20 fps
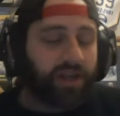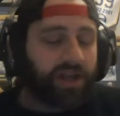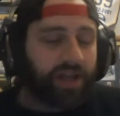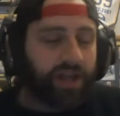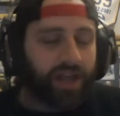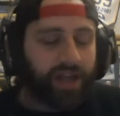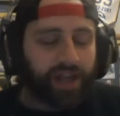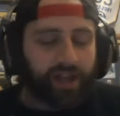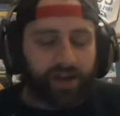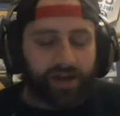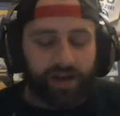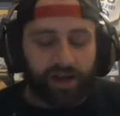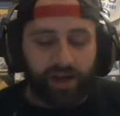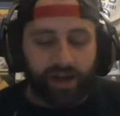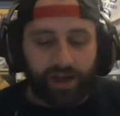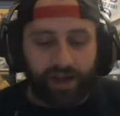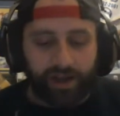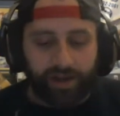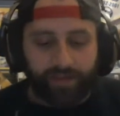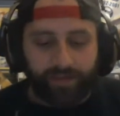and
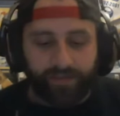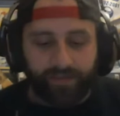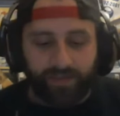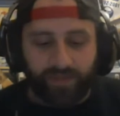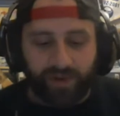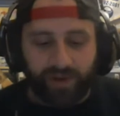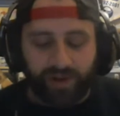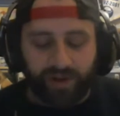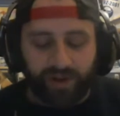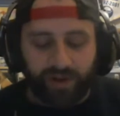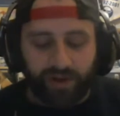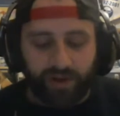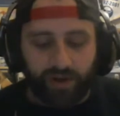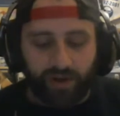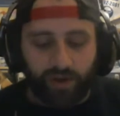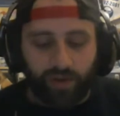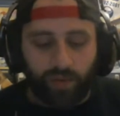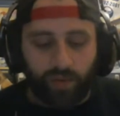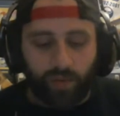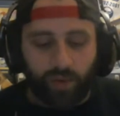
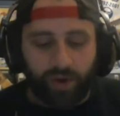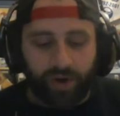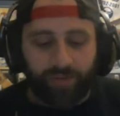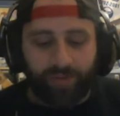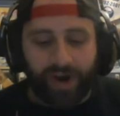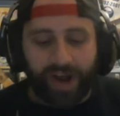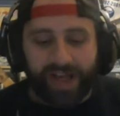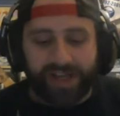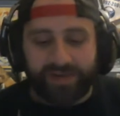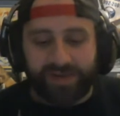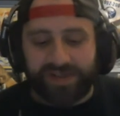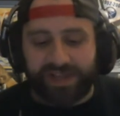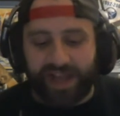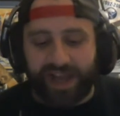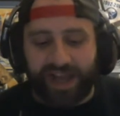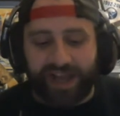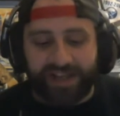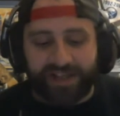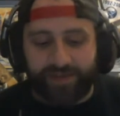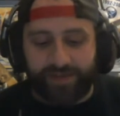what Rasmus
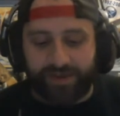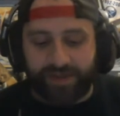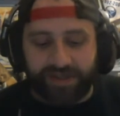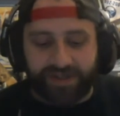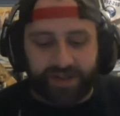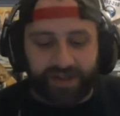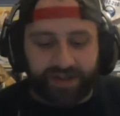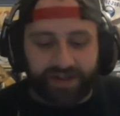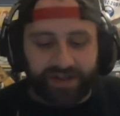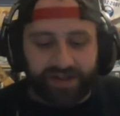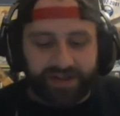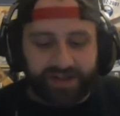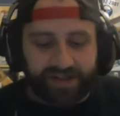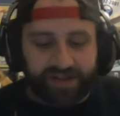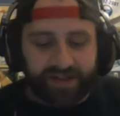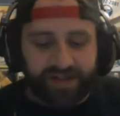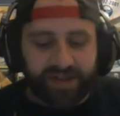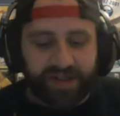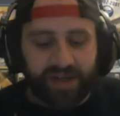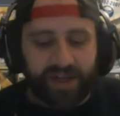Asplund's done this
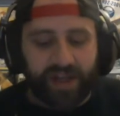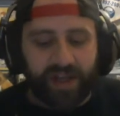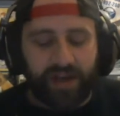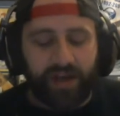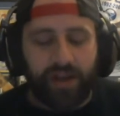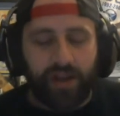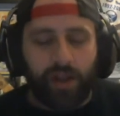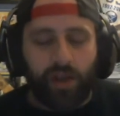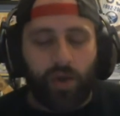season and